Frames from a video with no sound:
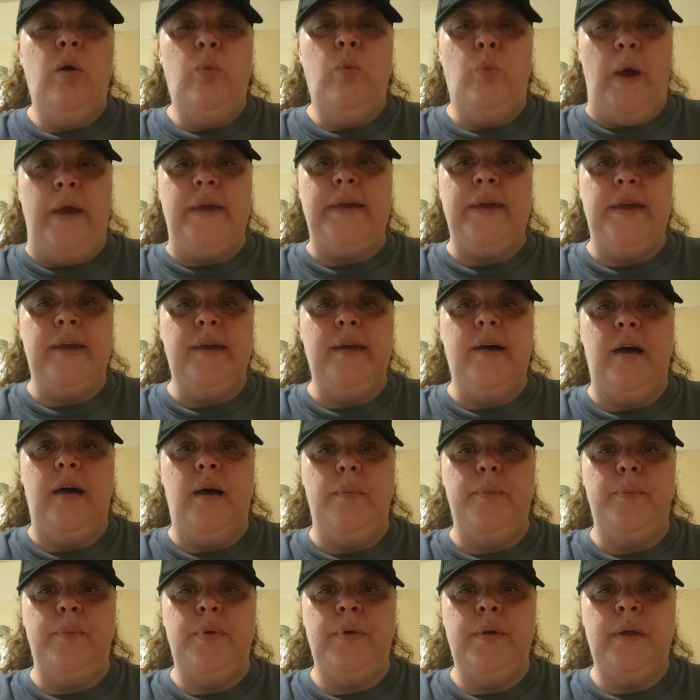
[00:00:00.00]
Waking
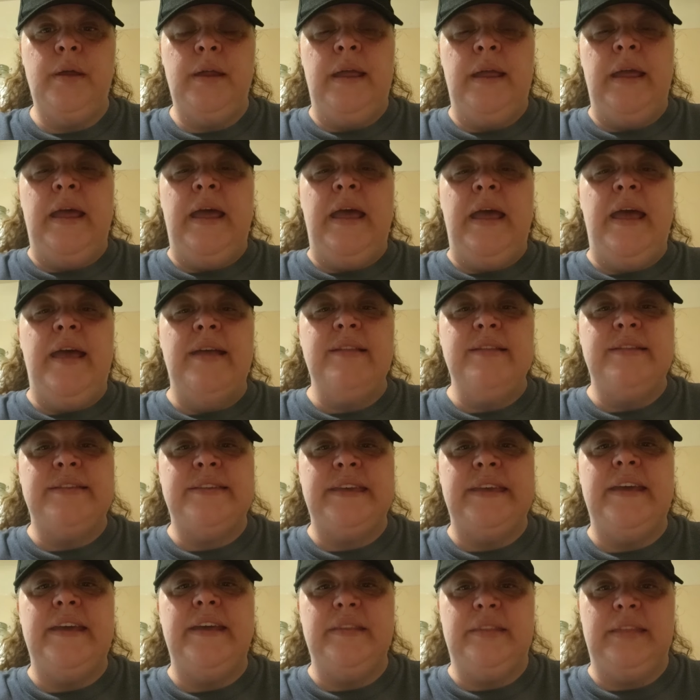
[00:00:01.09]
up and
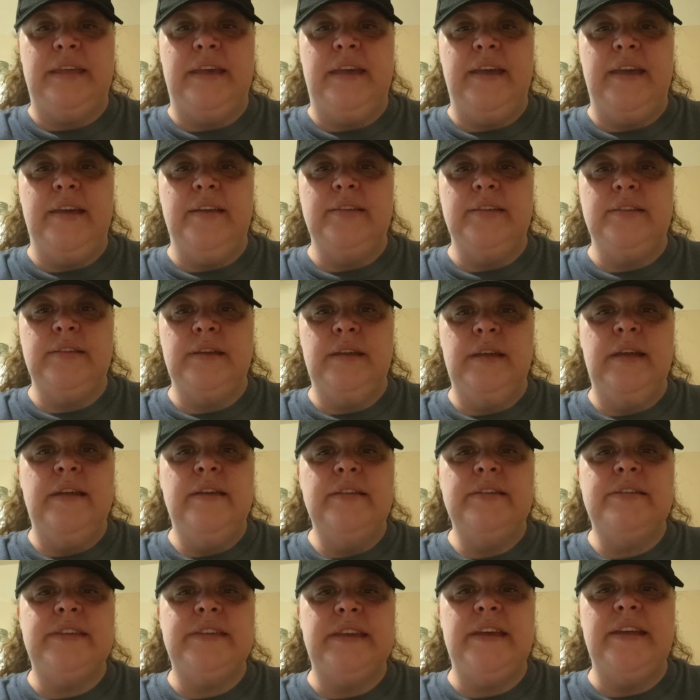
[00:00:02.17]
seeing things,
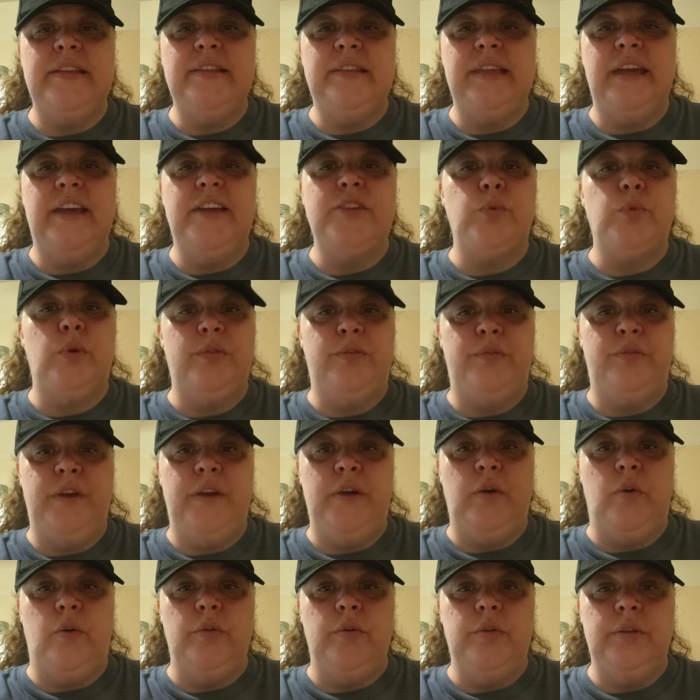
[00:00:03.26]
seeing things
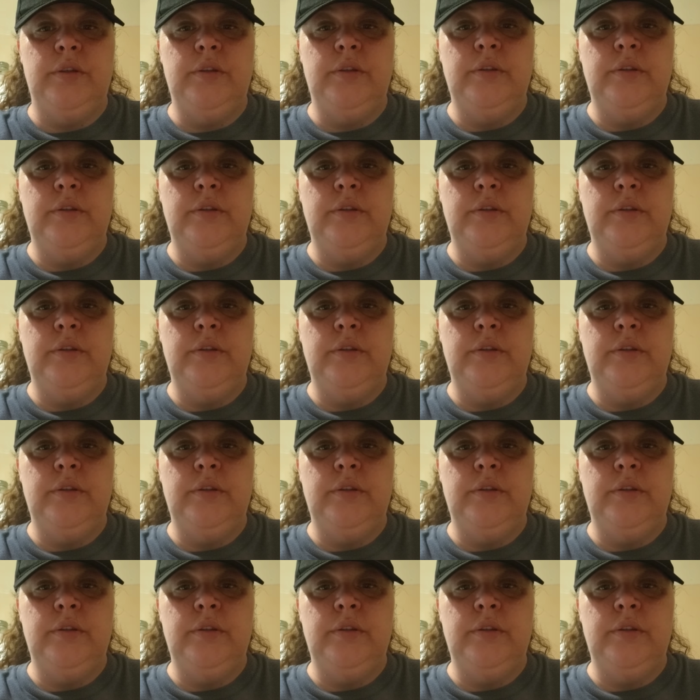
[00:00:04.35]
revealed,